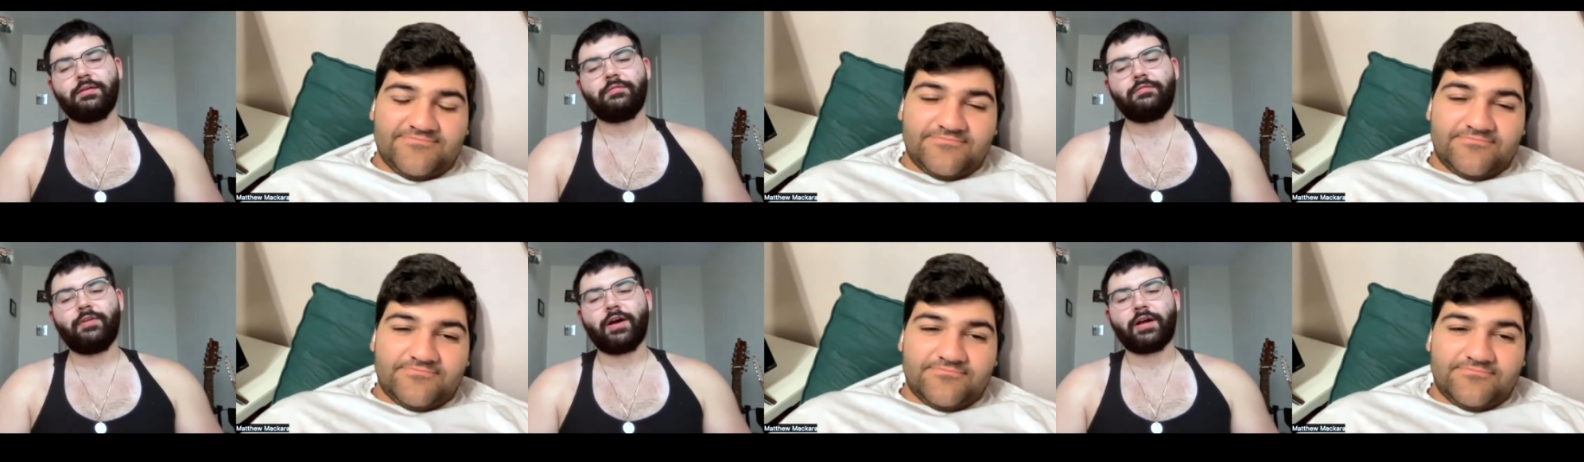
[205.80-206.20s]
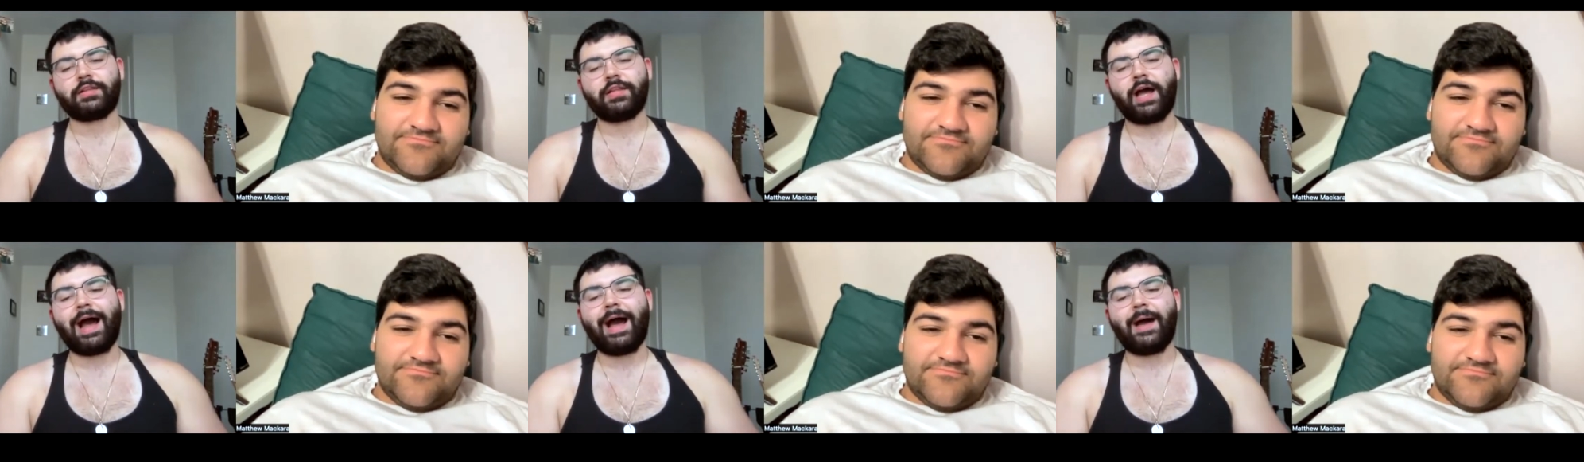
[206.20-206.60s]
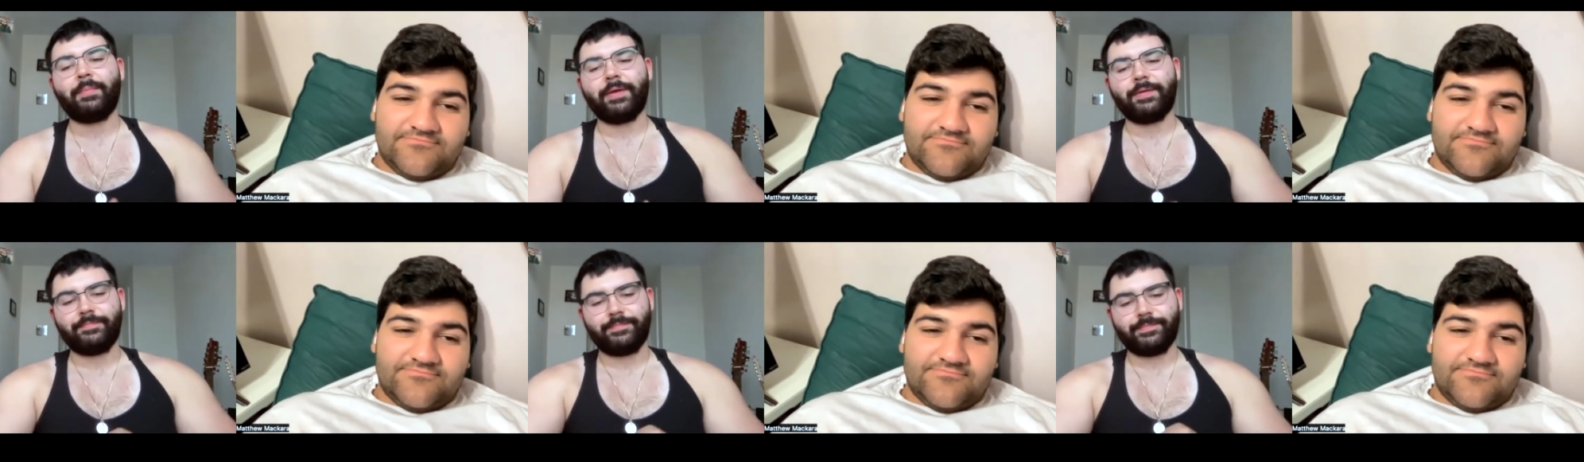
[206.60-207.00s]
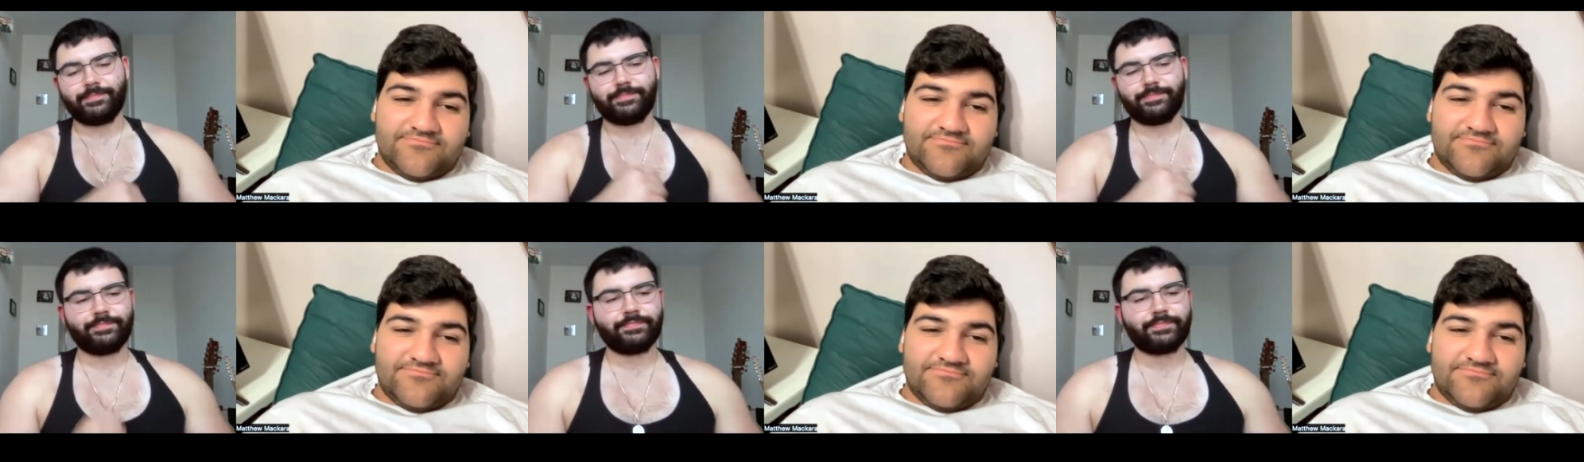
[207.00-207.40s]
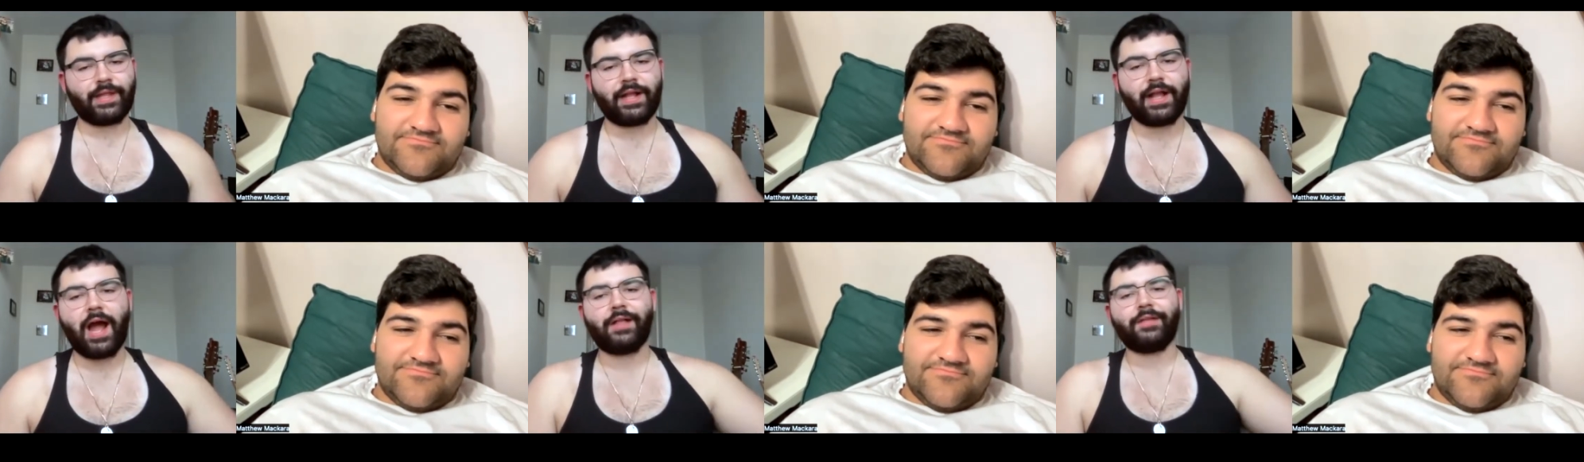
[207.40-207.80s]
Speaker 1: fuck, The Hobbit. And
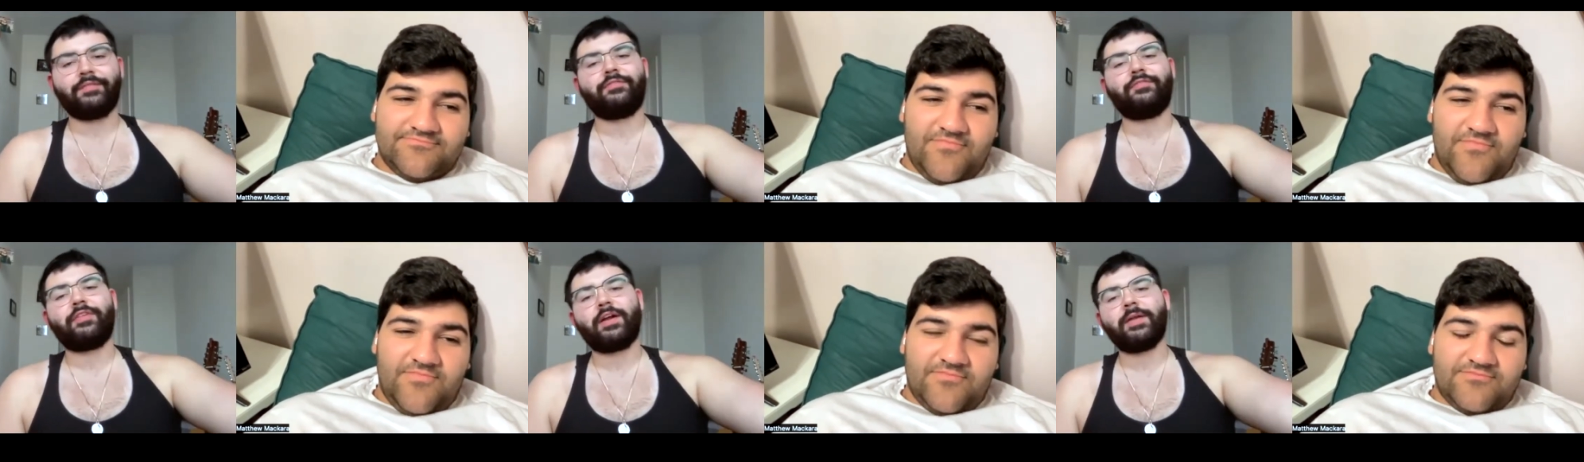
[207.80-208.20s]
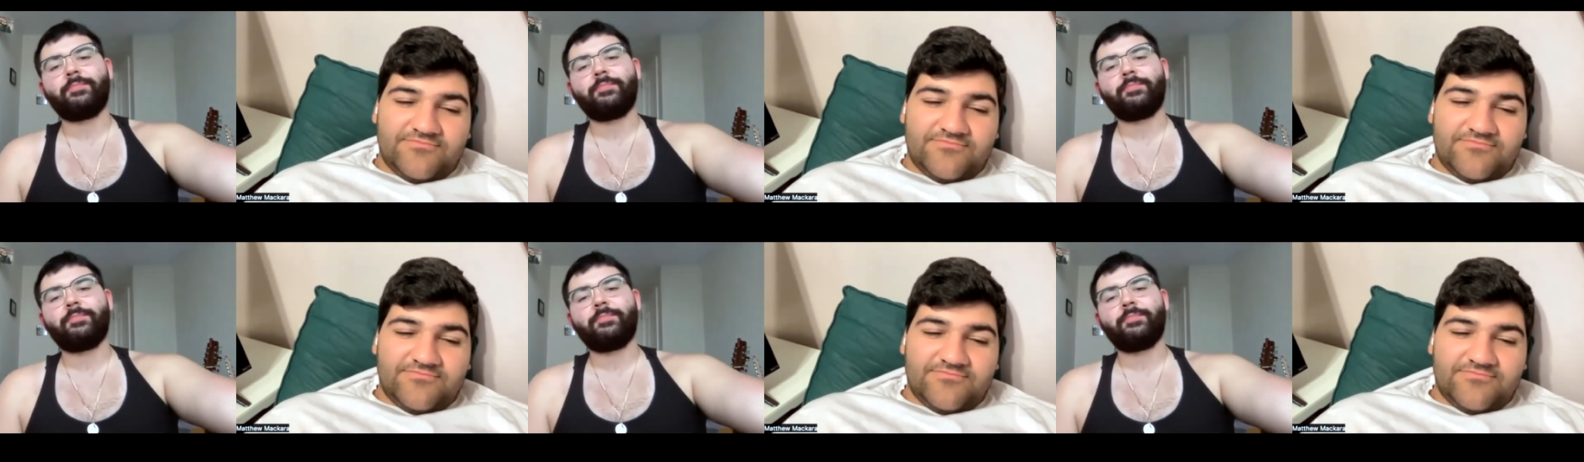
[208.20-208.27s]
Colin Farrell,